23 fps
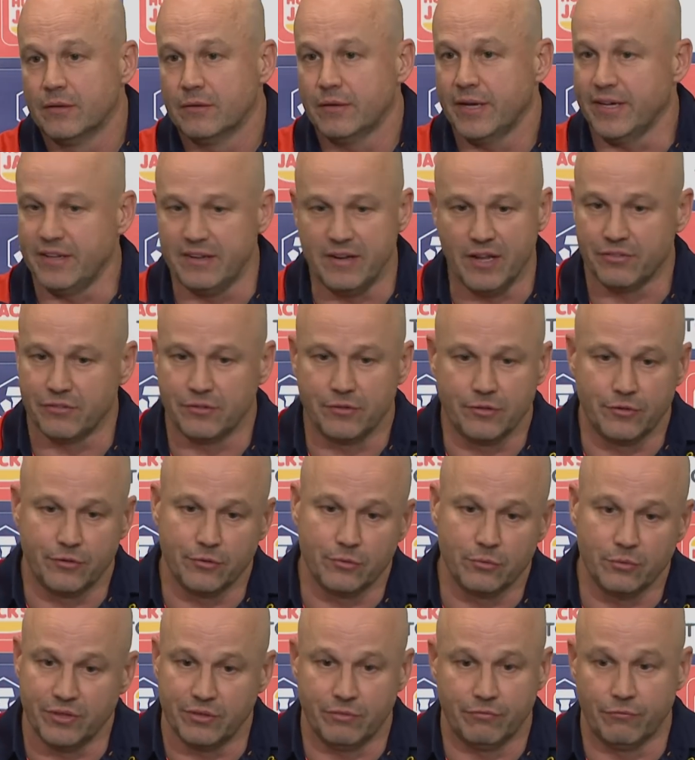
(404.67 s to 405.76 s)
It had nothing to
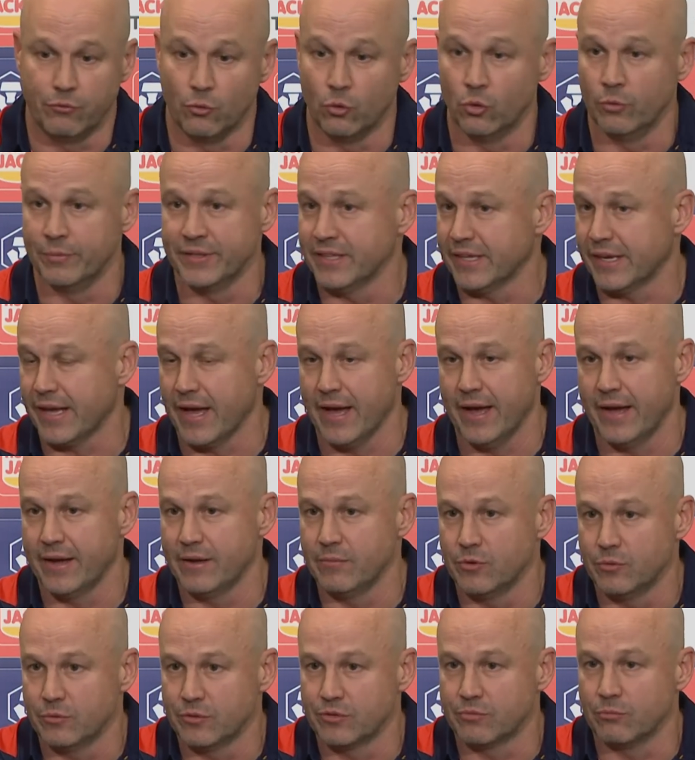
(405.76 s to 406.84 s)
do with form in the
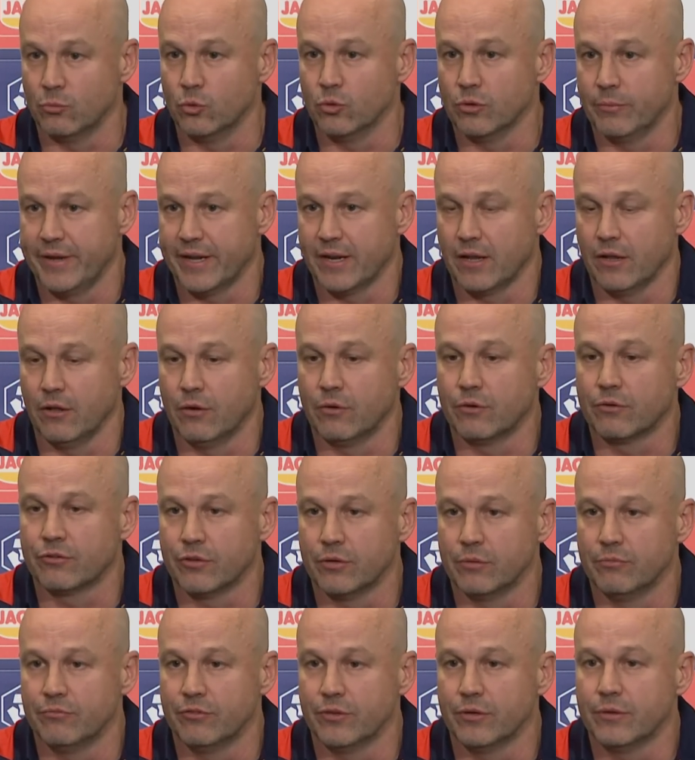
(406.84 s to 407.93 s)
game. It was more about a
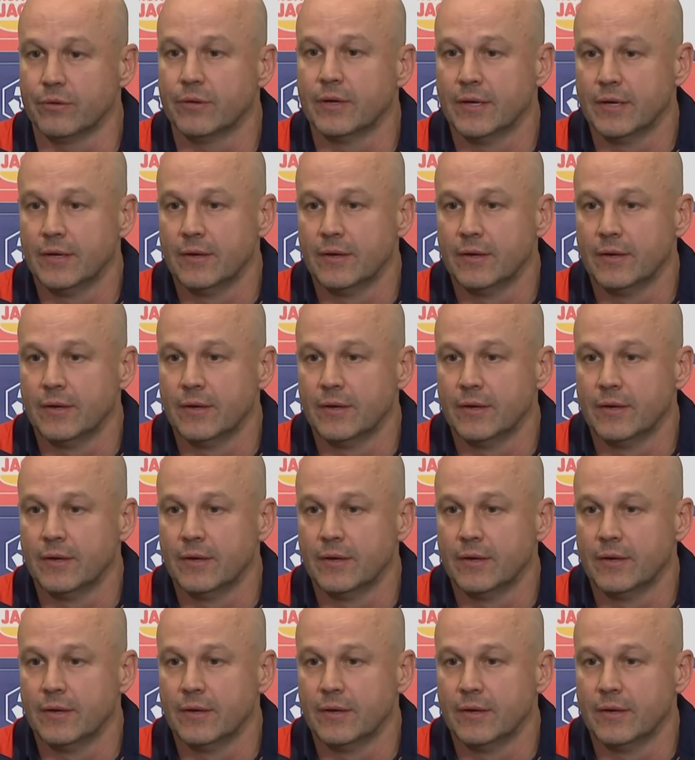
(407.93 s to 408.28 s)
long-term view.